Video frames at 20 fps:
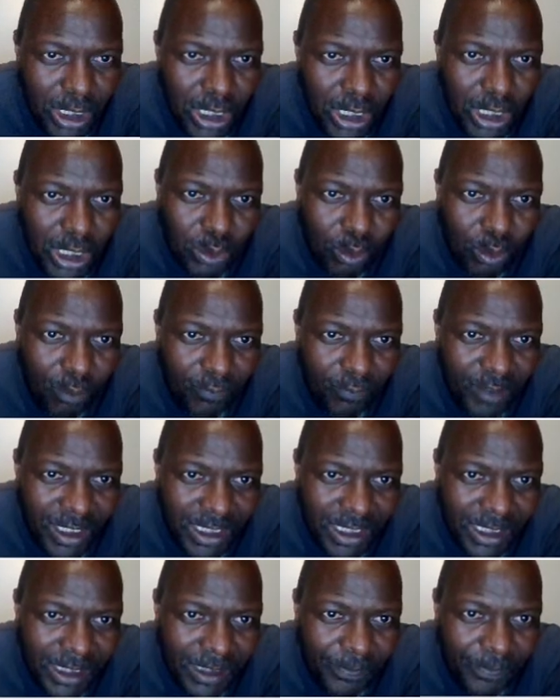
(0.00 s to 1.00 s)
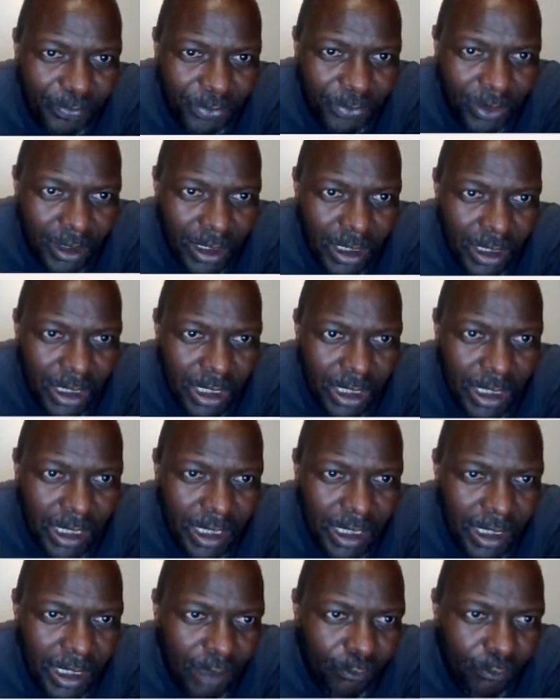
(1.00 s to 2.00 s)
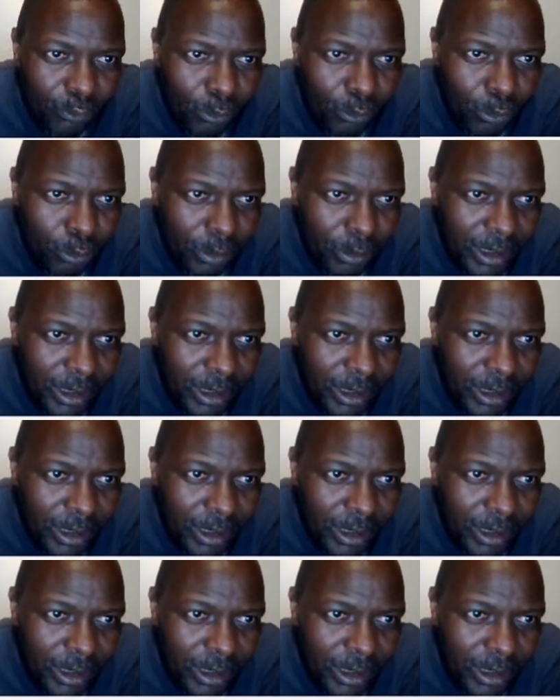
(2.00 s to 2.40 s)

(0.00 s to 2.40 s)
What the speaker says: So obviously, if you look,